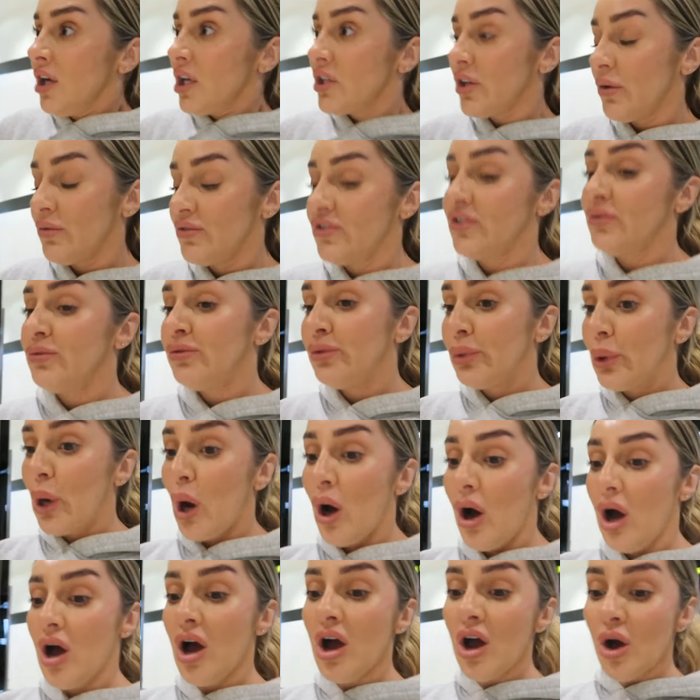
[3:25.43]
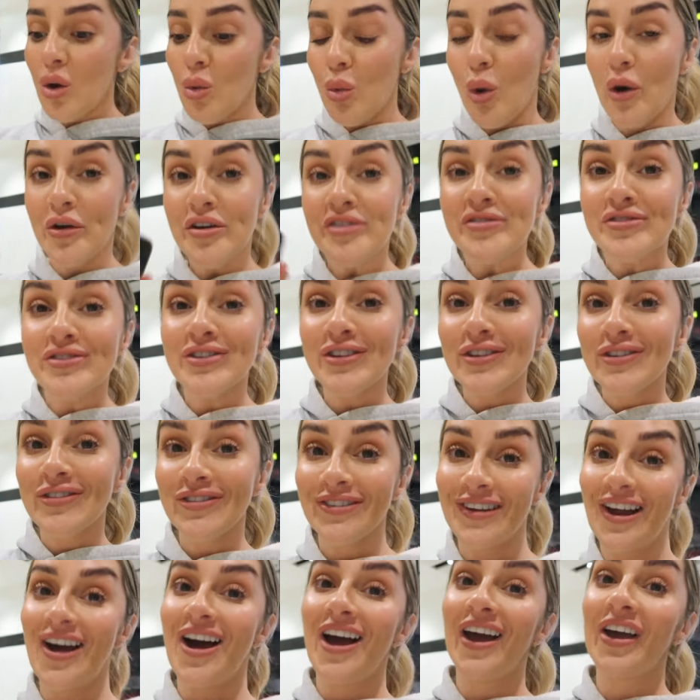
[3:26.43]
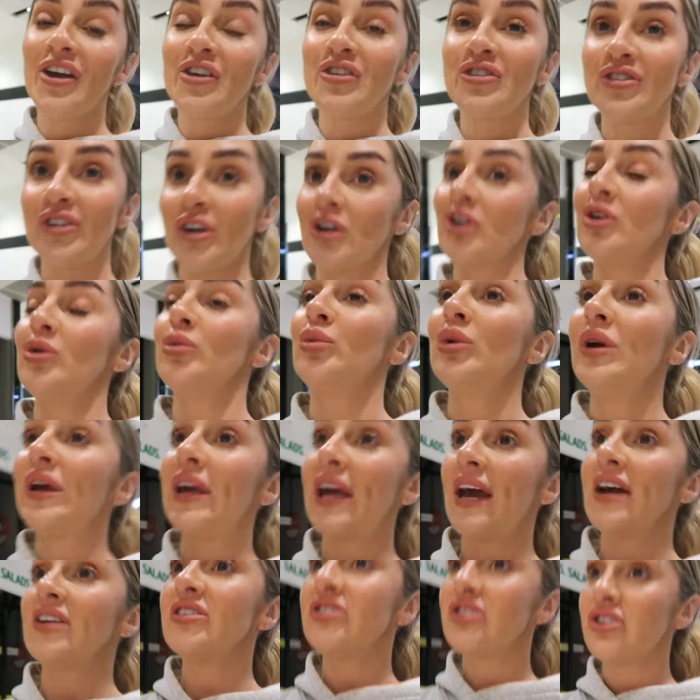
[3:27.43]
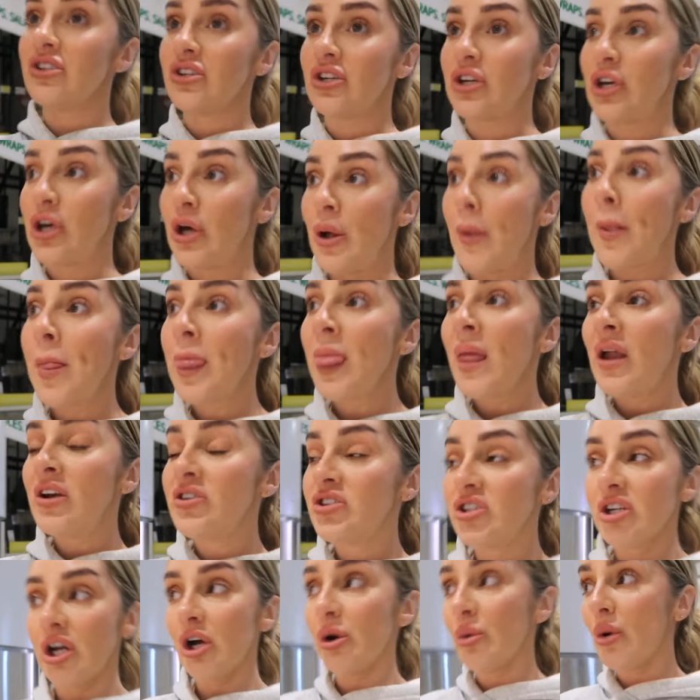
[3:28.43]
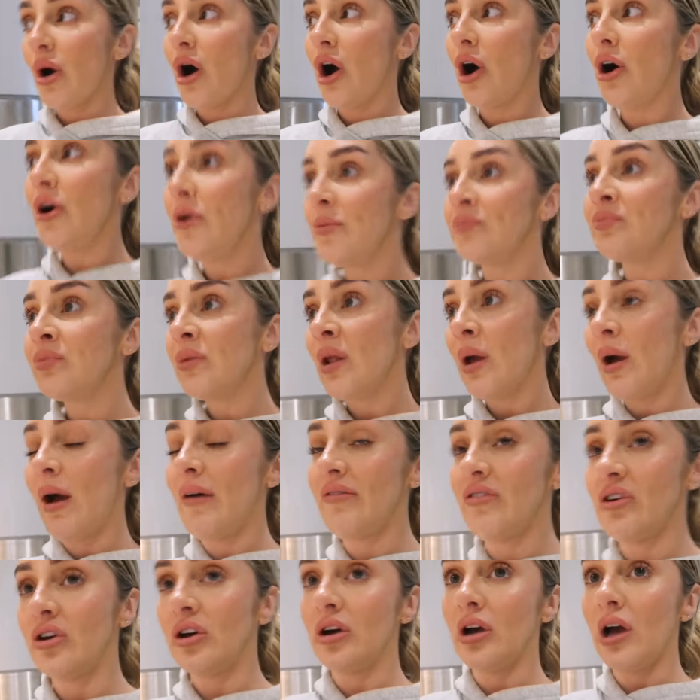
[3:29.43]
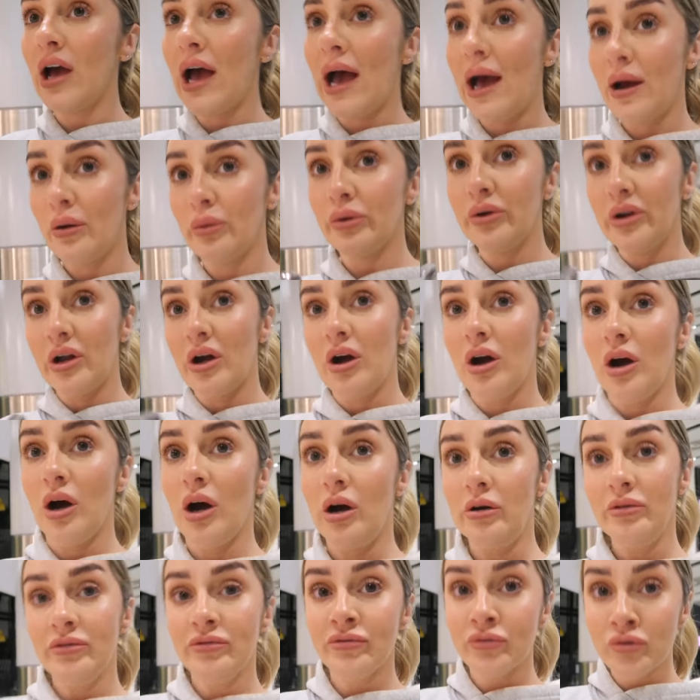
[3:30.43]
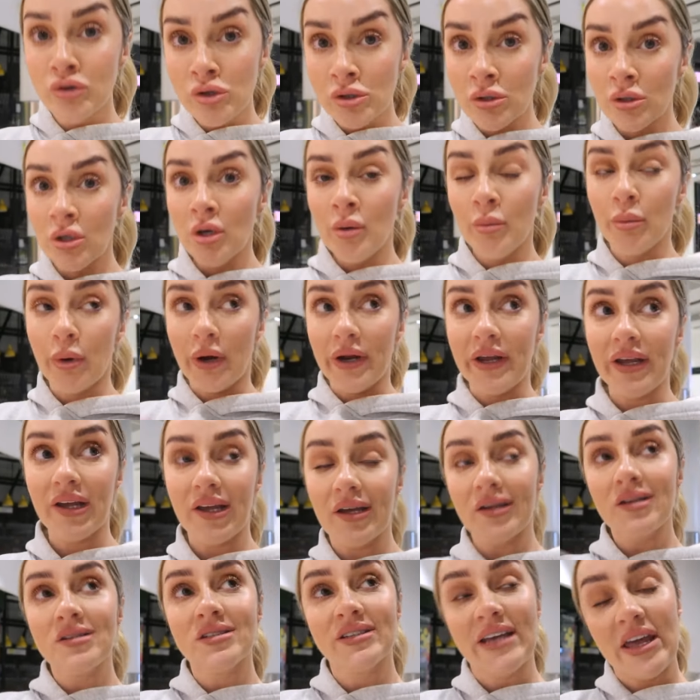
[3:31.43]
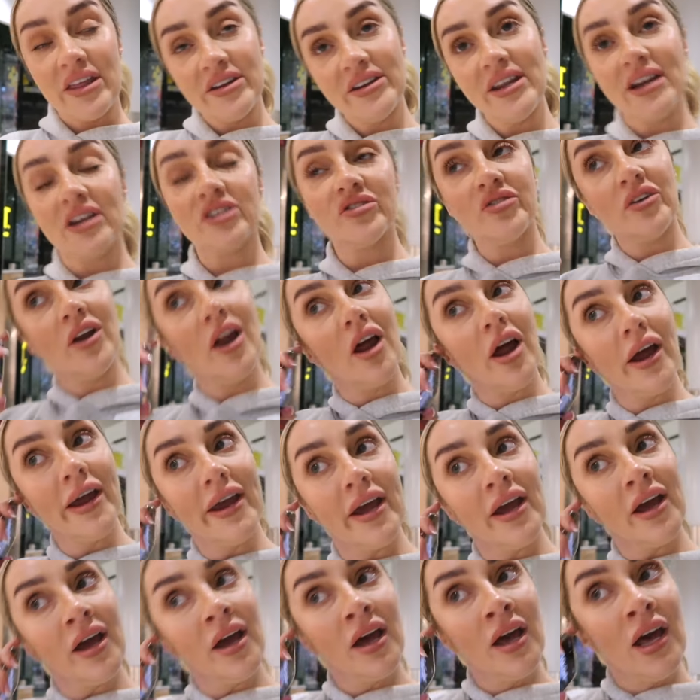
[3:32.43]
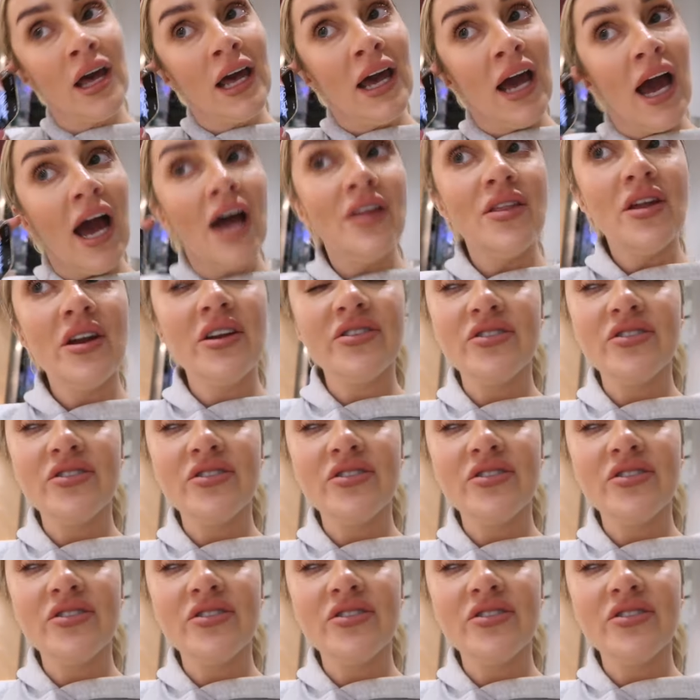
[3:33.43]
So obviously we've got one of two flights, so we get to Doha, have an hour and a half break to get the next flight, and then